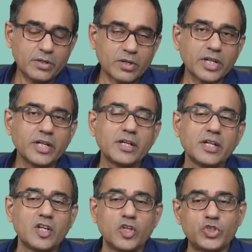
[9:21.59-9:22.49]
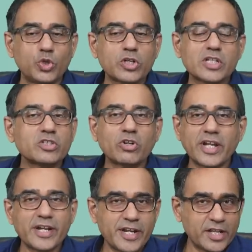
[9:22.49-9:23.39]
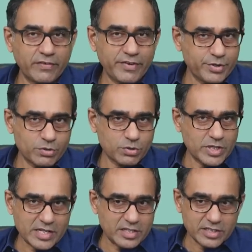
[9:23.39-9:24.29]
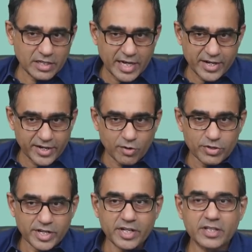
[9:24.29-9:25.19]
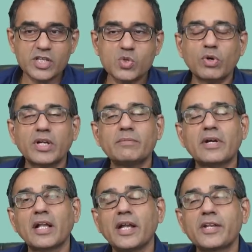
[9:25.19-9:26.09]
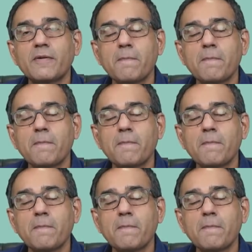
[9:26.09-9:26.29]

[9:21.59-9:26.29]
Okay, 0 does not get any revenue, so that doesn't get accounted in this one, am I right?